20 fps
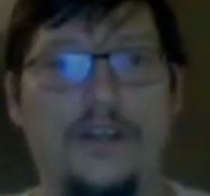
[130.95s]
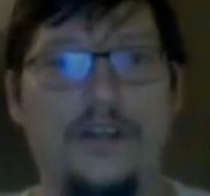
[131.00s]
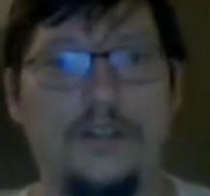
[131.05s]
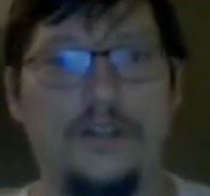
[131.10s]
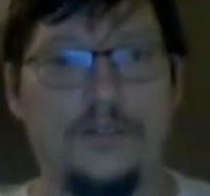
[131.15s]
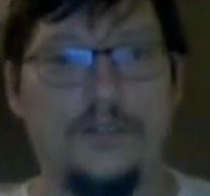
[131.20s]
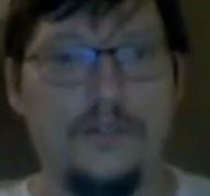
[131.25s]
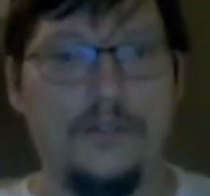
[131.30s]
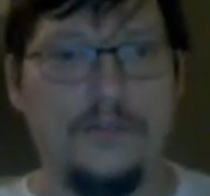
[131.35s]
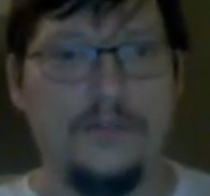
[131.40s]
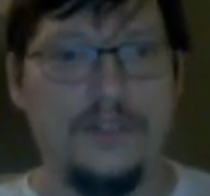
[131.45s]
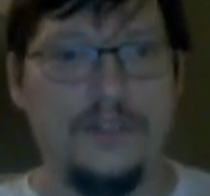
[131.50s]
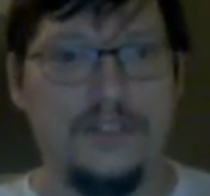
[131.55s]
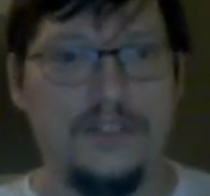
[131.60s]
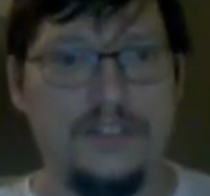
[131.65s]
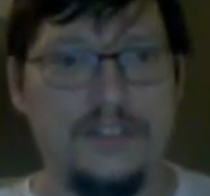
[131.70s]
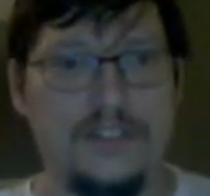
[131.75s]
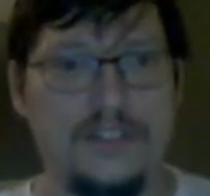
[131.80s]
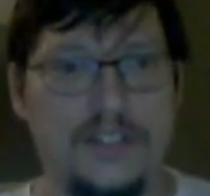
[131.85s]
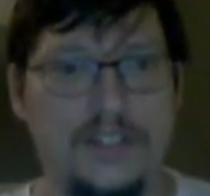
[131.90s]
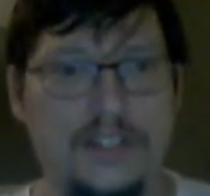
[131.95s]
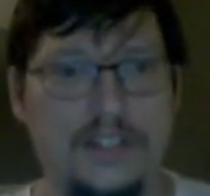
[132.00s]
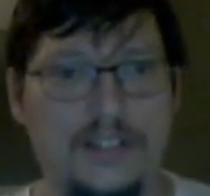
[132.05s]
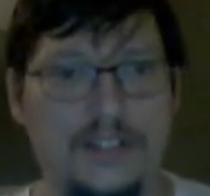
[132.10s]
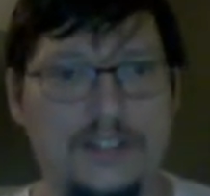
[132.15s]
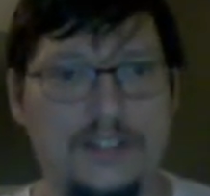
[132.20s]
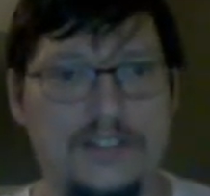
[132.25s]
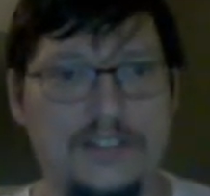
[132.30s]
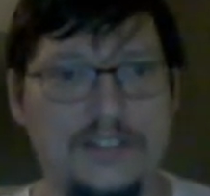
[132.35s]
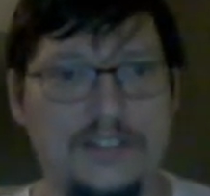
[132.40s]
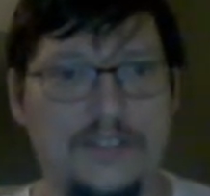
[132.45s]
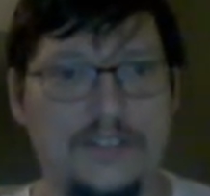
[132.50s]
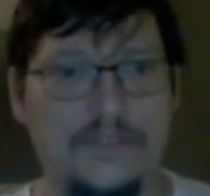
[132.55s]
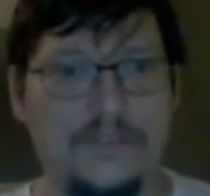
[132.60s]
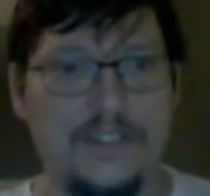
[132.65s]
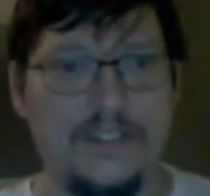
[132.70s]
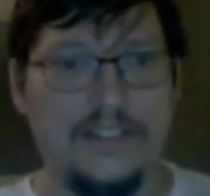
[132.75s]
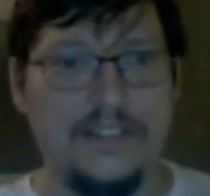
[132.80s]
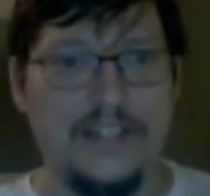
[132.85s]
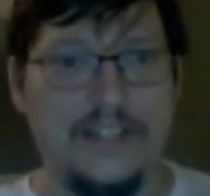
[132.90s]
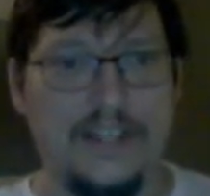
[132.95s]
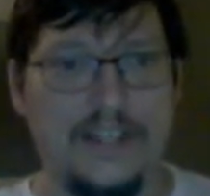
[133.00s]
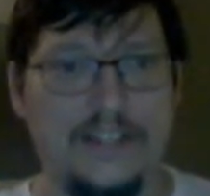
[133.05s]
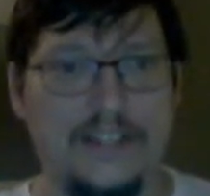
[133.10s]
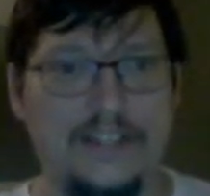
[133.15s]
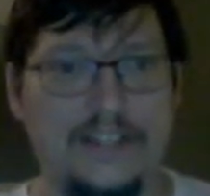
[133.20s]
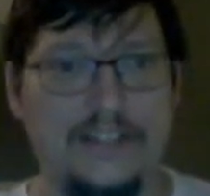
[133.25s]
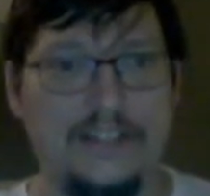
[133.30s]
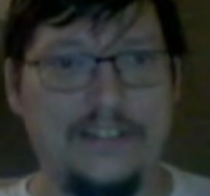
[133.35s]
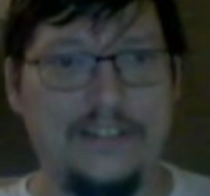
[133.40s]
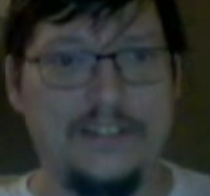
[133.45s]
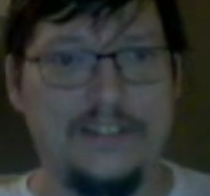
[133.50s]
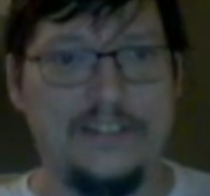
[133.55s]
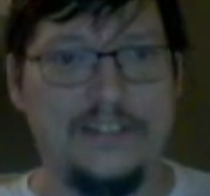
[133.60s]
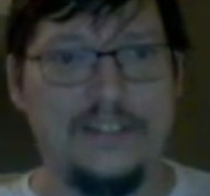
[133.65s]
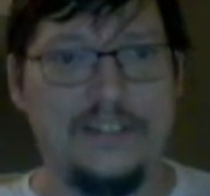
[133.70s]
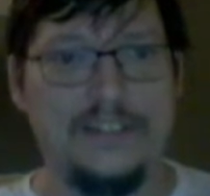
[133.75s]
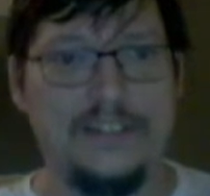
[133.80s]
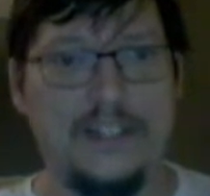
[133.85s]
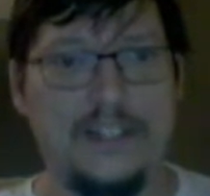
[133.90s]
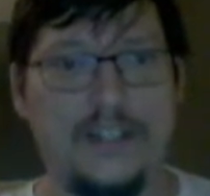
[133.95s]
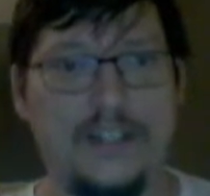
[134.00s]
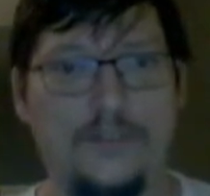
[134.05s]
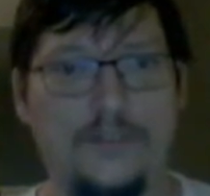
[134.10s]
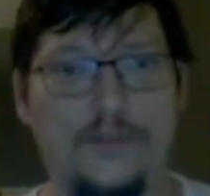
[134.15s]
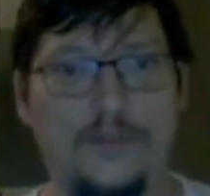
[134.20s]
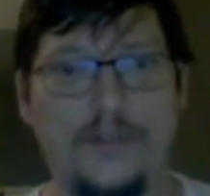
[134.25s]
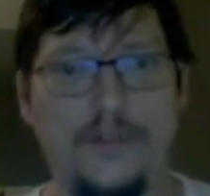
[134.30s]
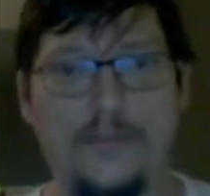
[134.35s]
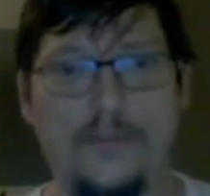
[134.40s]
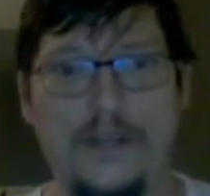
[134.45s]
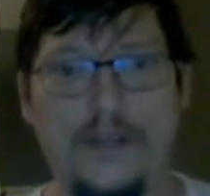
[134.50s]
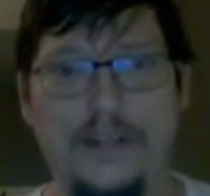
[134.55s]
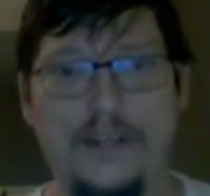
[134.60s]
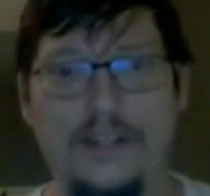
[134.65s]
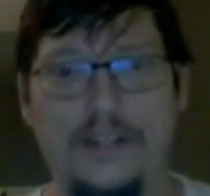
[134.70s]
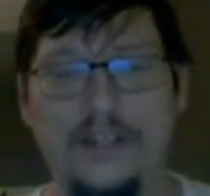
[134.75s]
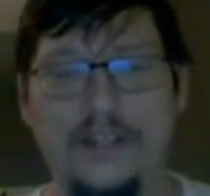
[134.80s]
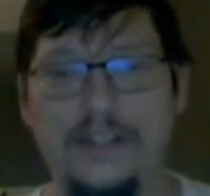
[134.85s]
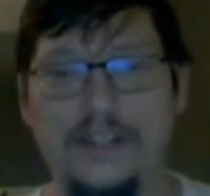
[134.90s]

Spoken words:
cryptids and stuff like that, and it's just kind of one of my